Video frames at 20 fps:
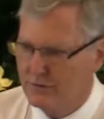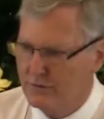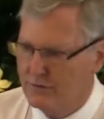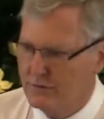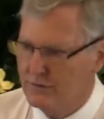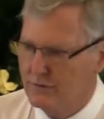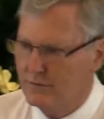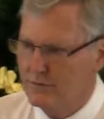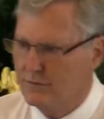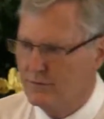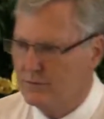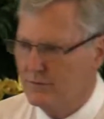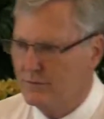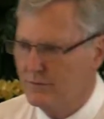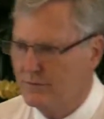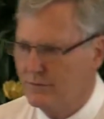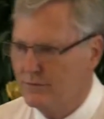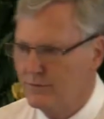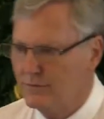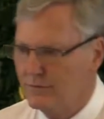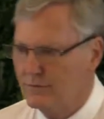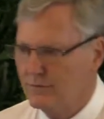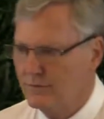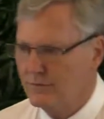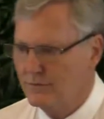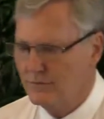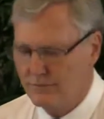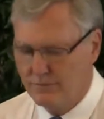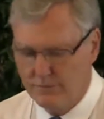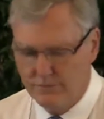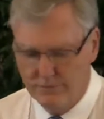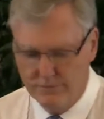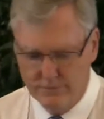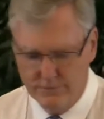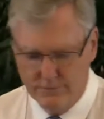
[no speech]